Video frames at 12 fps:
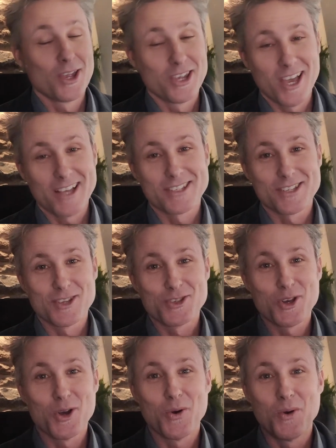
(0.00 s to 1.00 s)
Yes.
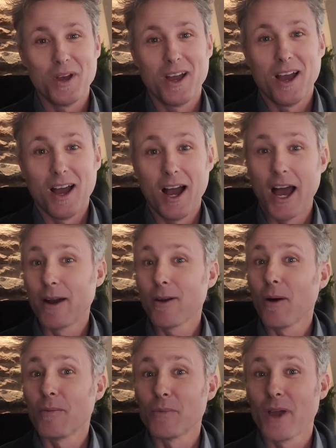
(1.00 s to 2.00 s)
So I don't
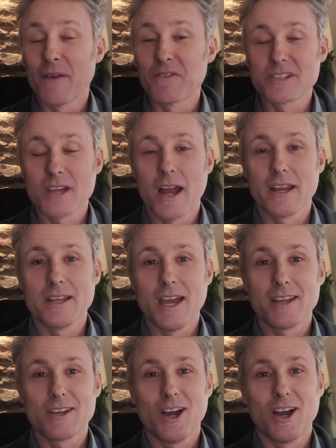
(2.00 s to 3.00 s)
know. We haven't decided
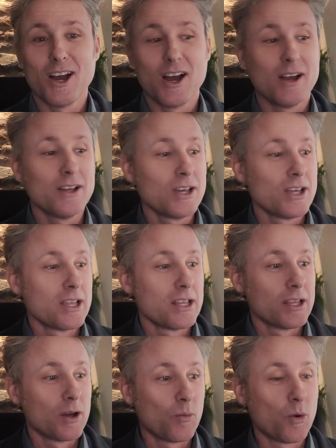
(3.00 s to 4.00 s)
yet. But
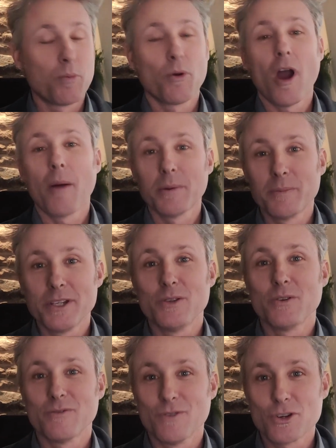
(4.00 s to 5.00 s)
we'll probably
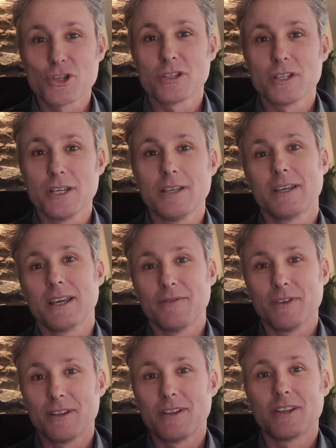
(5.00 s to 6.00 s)
do it virtually
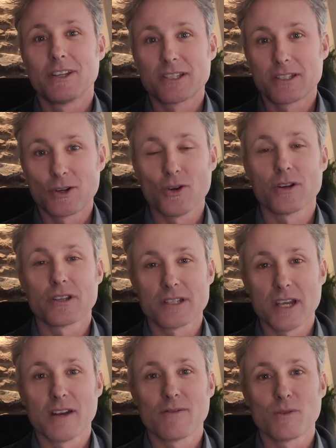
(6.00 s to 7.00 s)
given the current
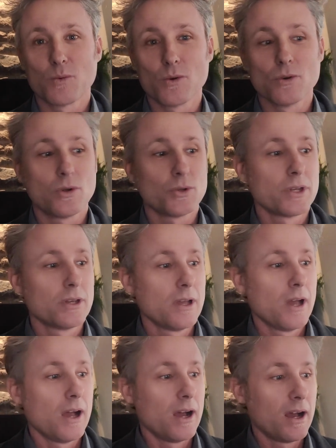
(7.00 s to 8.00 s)
state of the world.
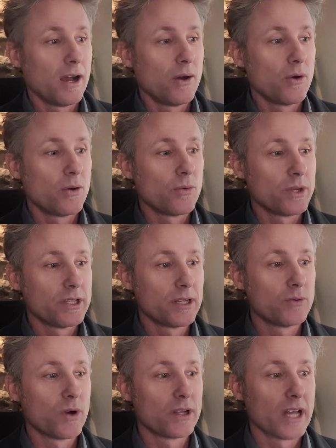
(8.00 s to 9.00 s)
We
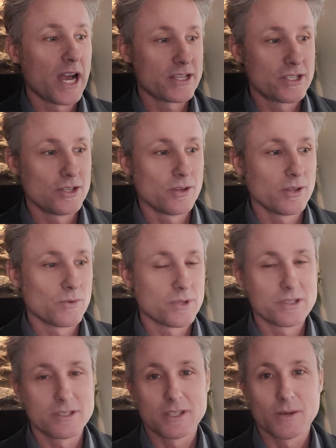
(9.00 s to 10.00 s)
did one last year that
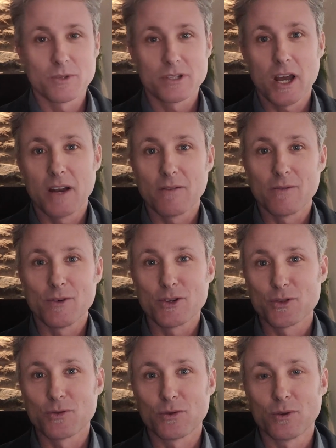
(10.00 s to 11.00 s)
was kind of a
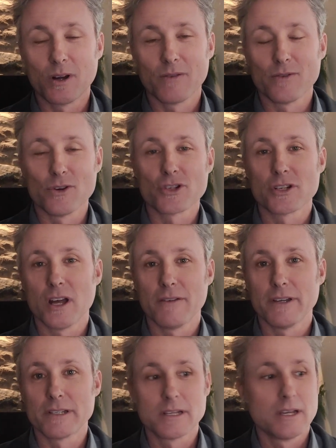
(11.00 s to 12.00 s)
virtual version
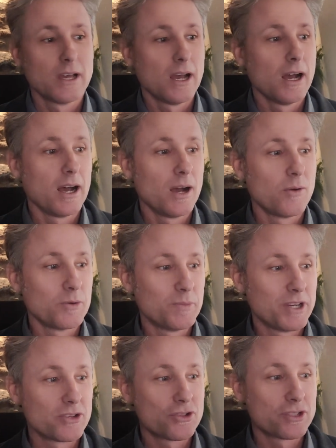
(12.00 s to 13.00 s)
of it. would
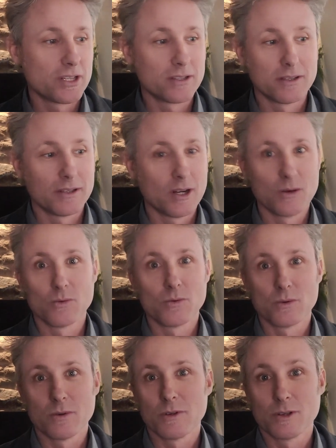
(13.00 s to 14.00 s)
be interested,
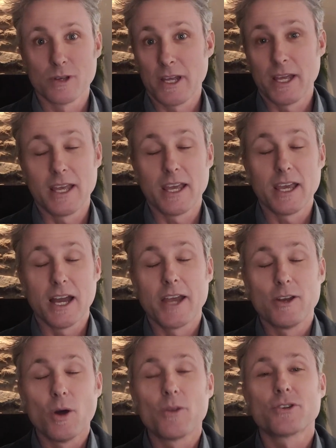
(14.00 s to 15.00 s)

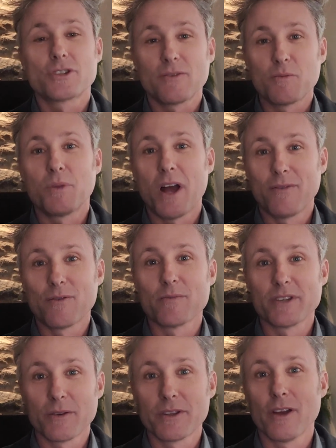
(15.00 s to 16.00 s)
I know there's different
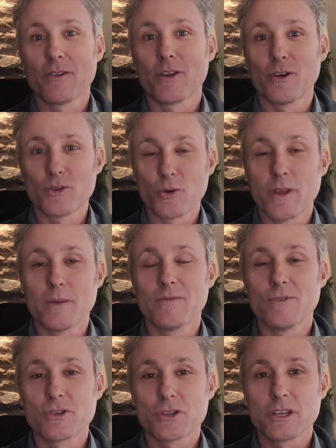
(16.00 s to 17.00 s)
platforms out there that are doing them
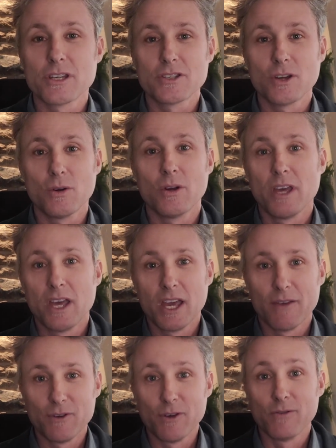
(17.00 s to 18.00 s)
virtually. So
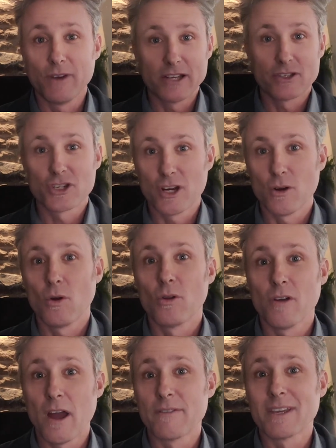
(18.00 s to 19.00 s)
if you, as a
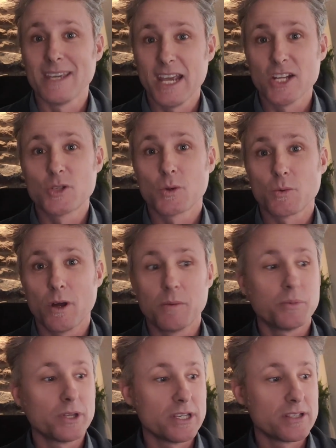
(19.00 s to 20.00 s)
shareholder, have engaged with
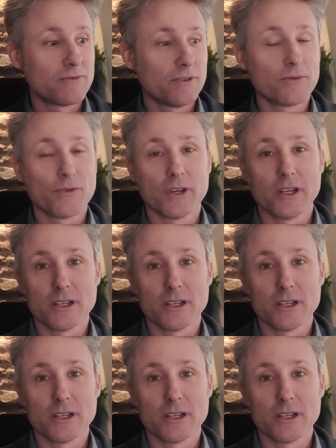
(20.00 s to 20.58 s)
one, please feel free